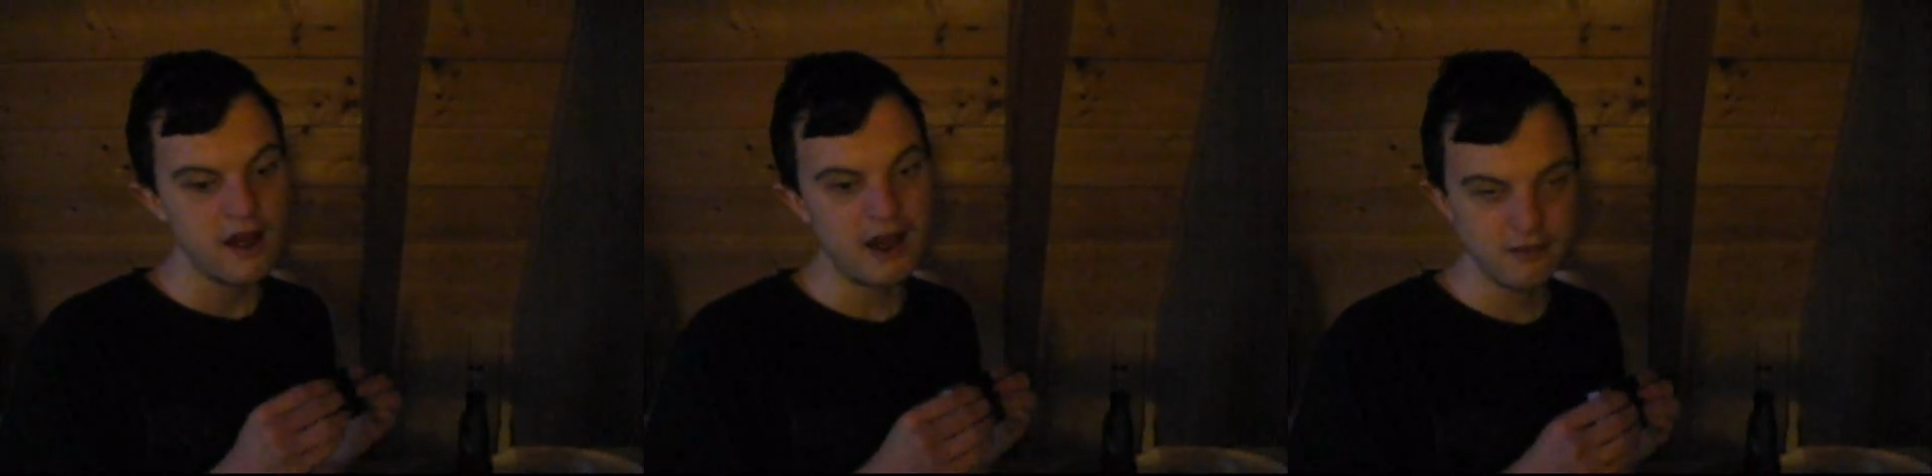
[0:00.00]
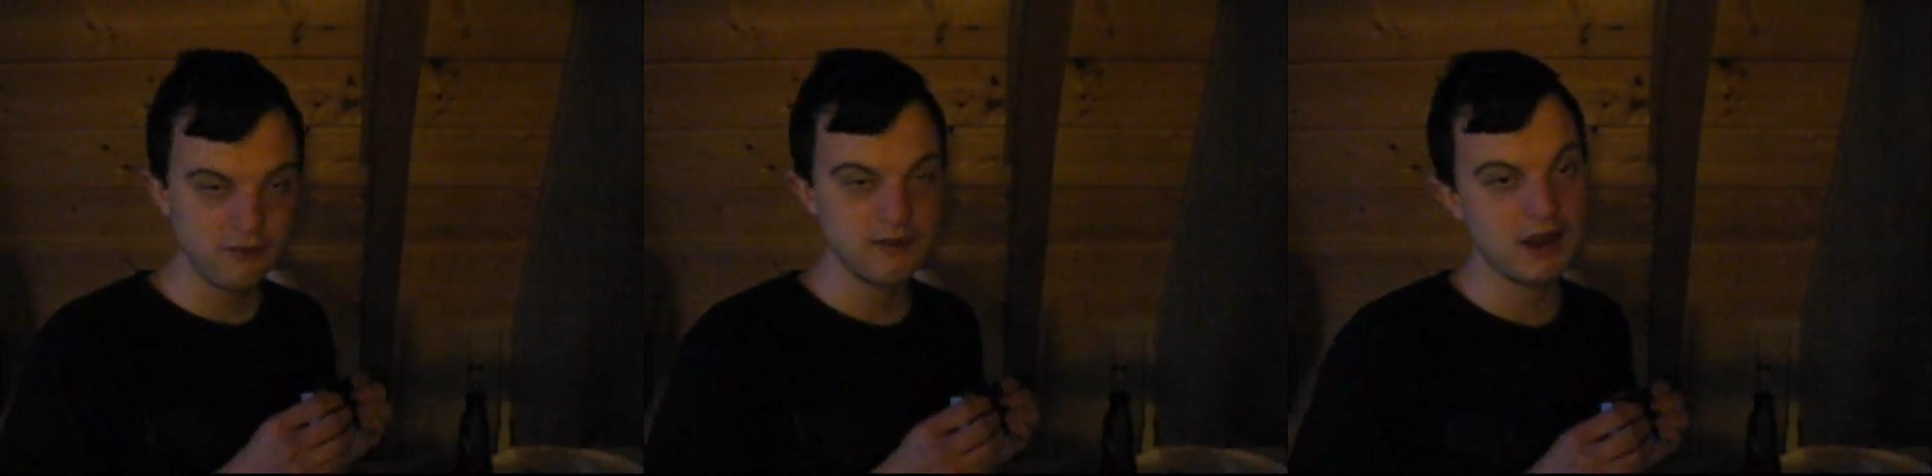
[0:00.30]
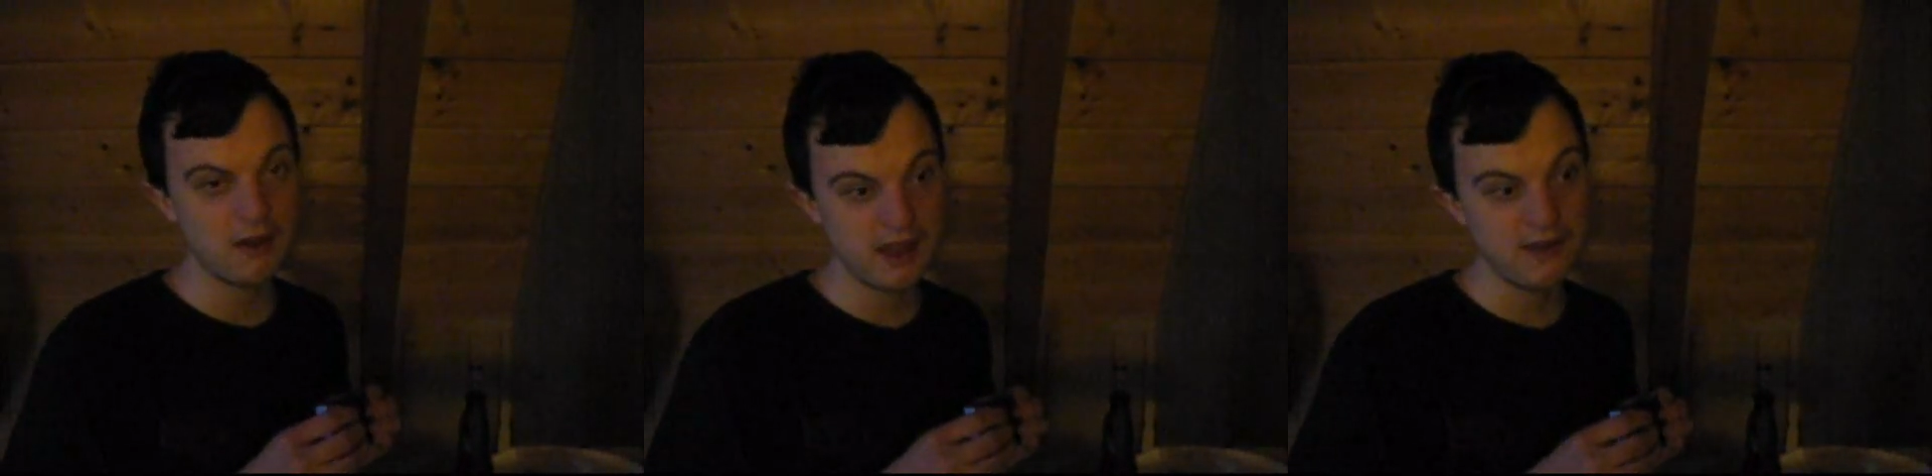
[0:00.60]
as of
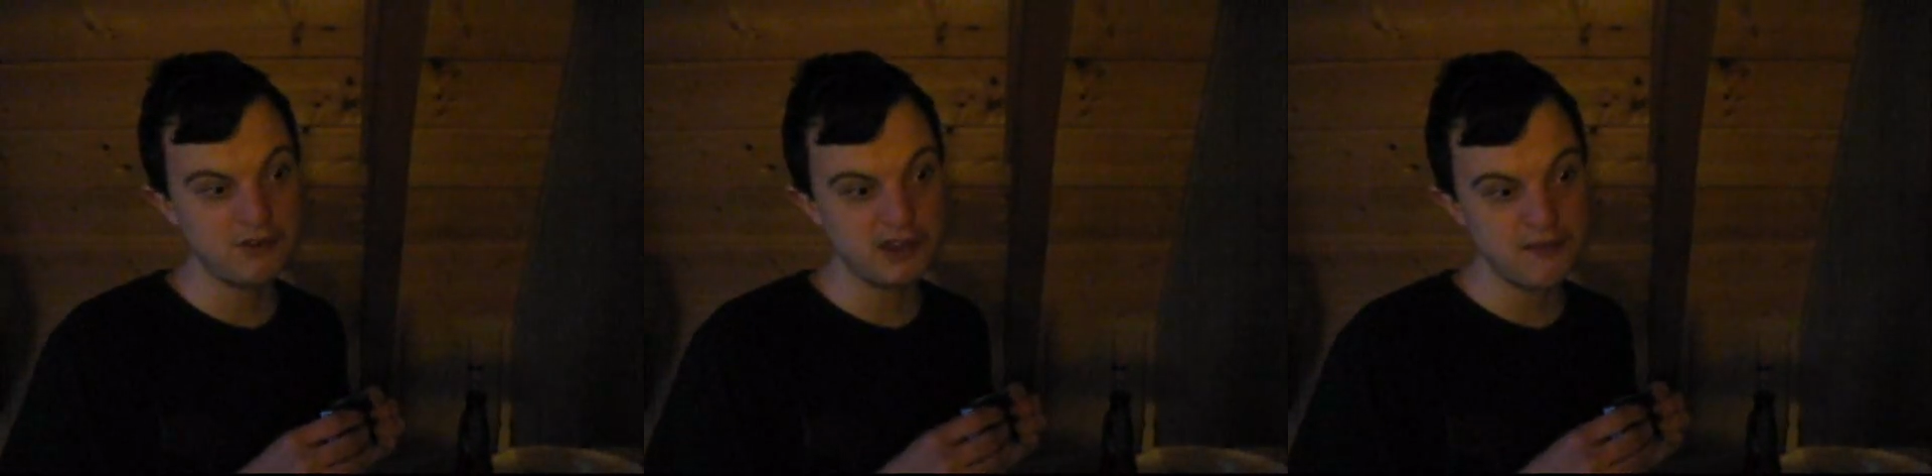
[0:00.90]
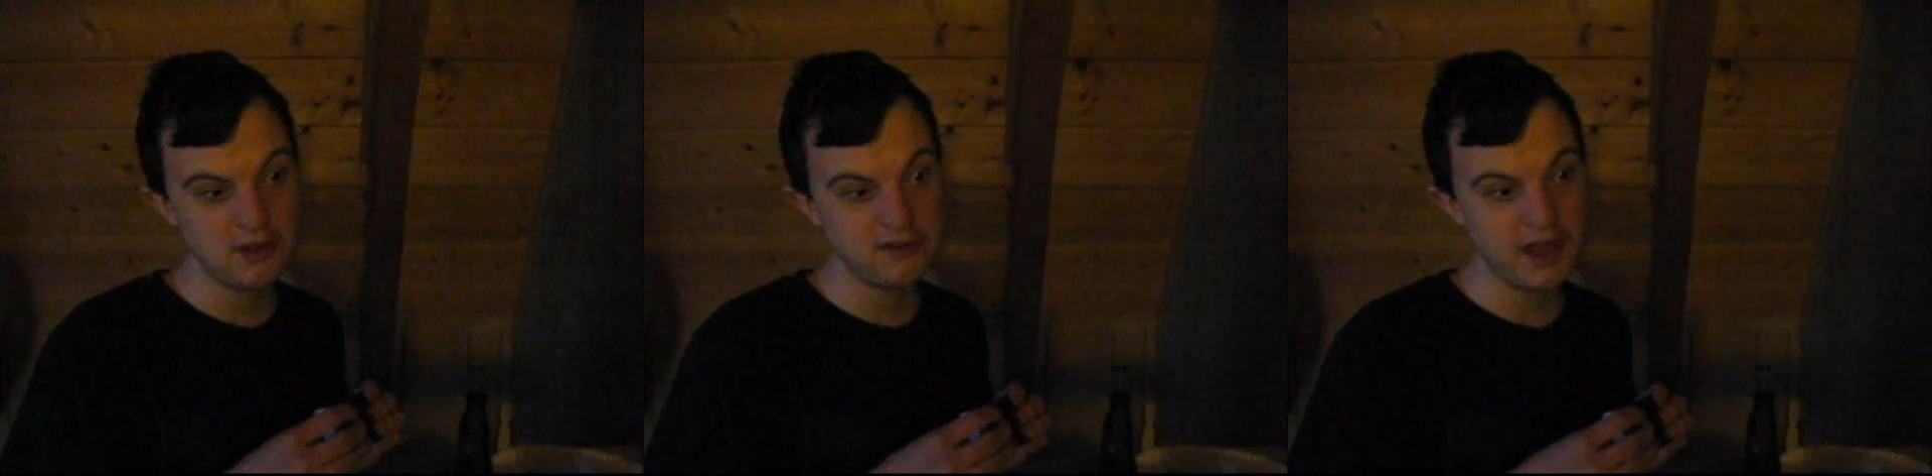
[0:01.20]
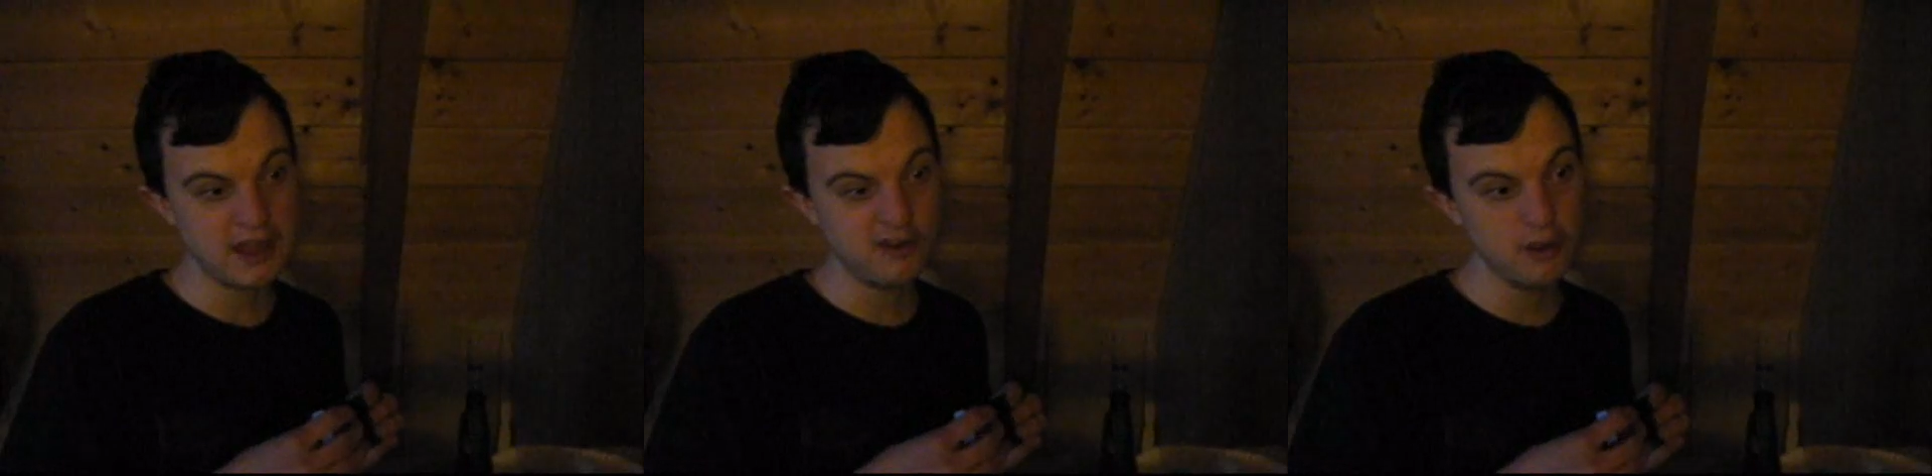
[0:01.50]
now I have to give
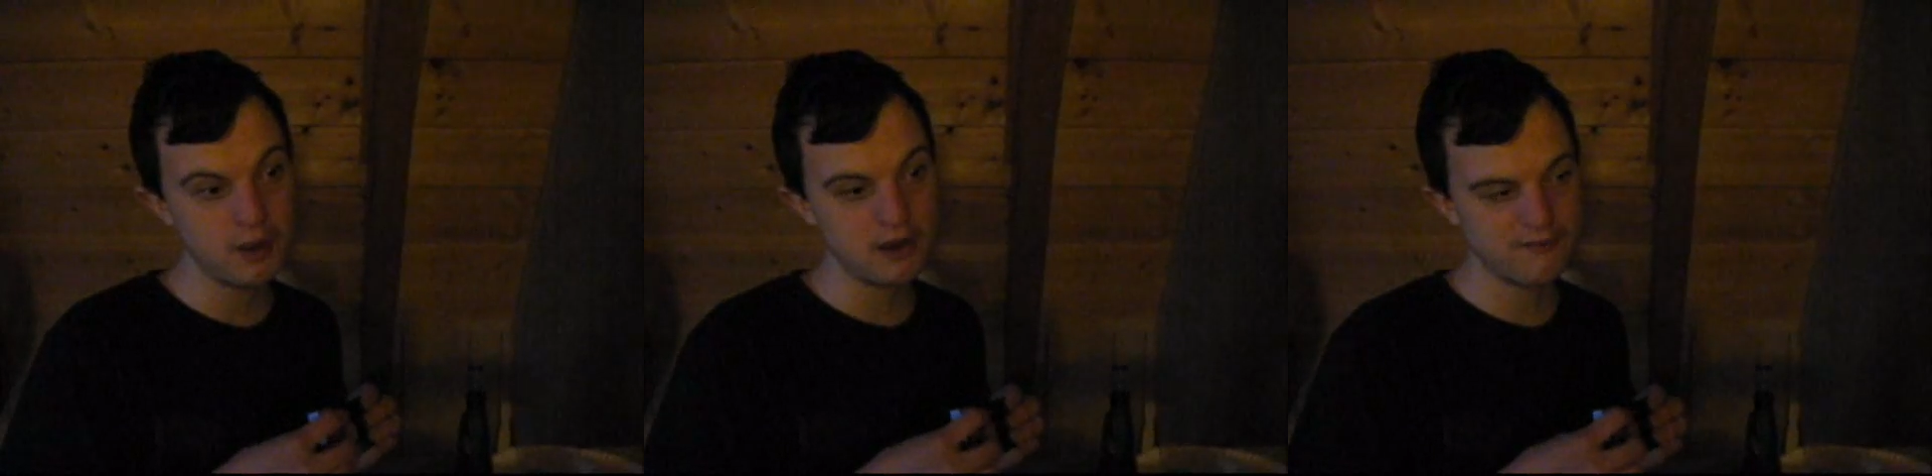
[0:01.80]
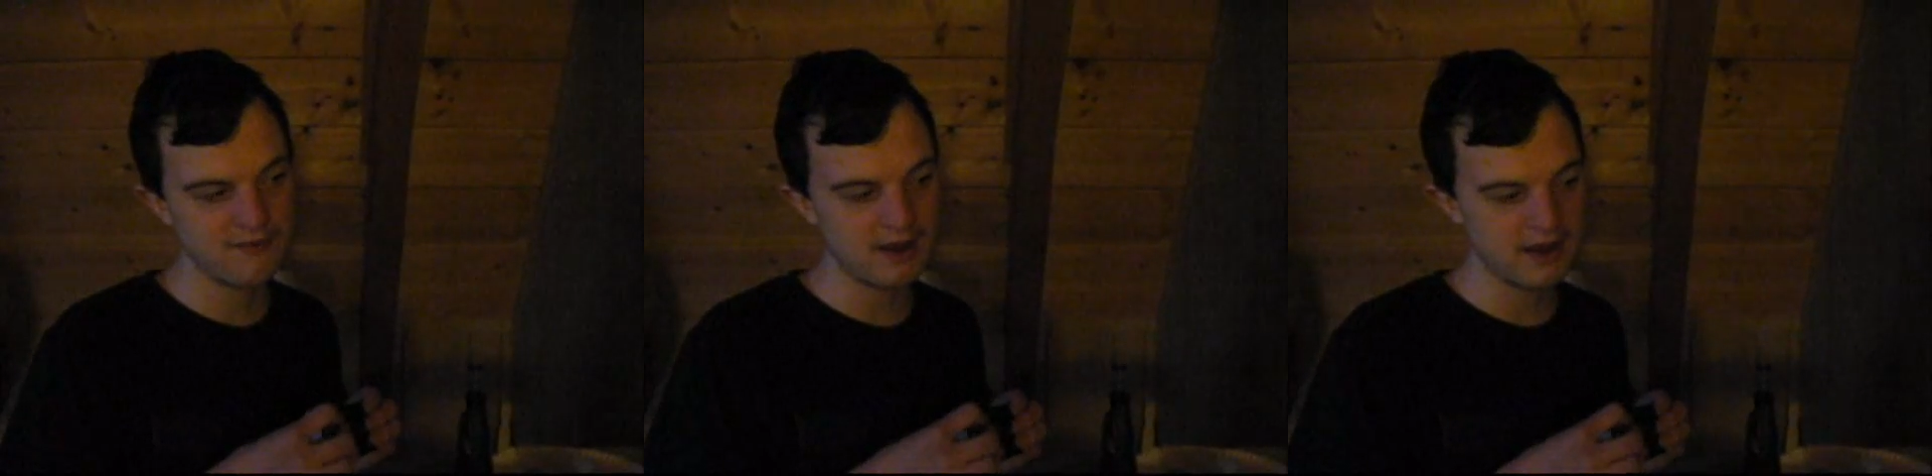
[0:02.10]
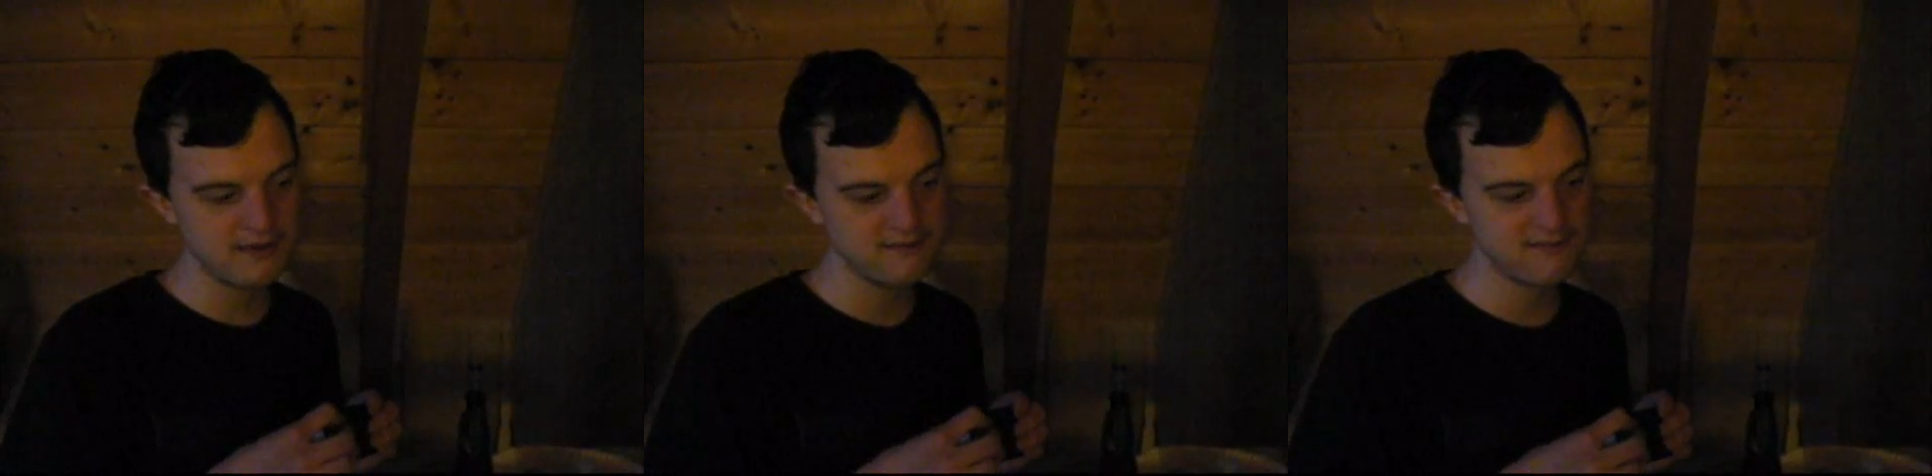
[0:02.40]
it a 2 out of
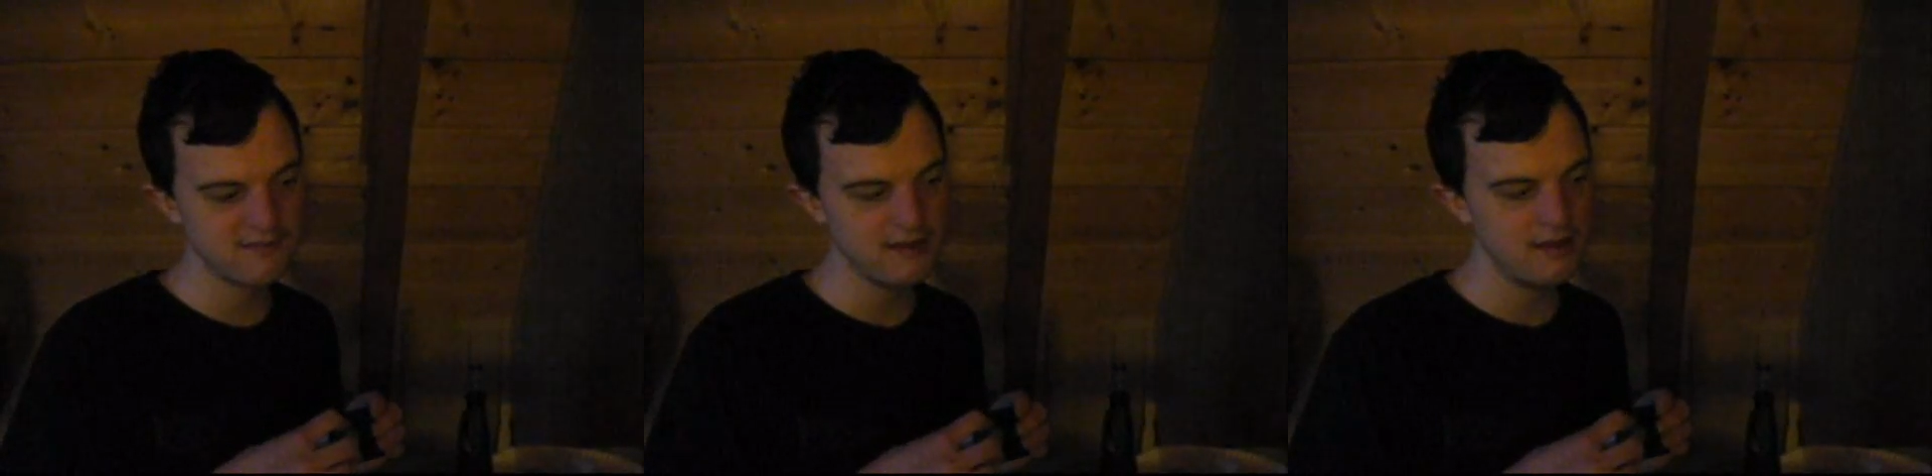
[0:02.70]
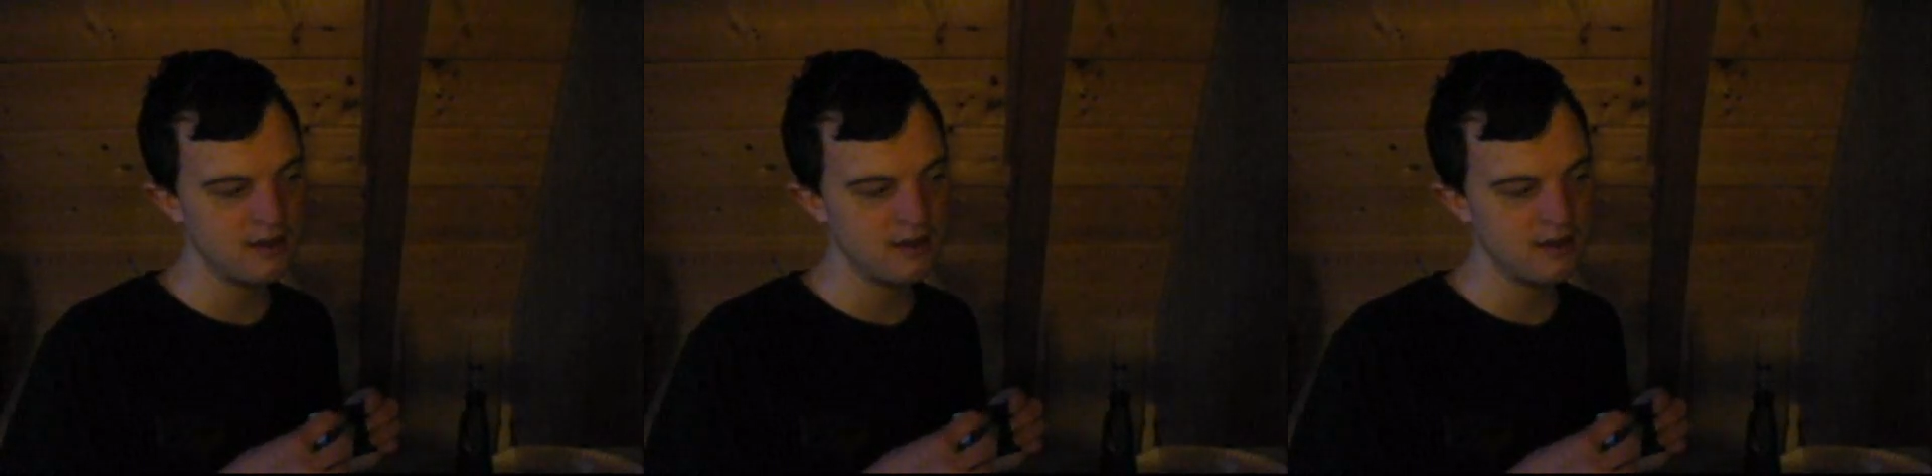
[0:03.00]
5.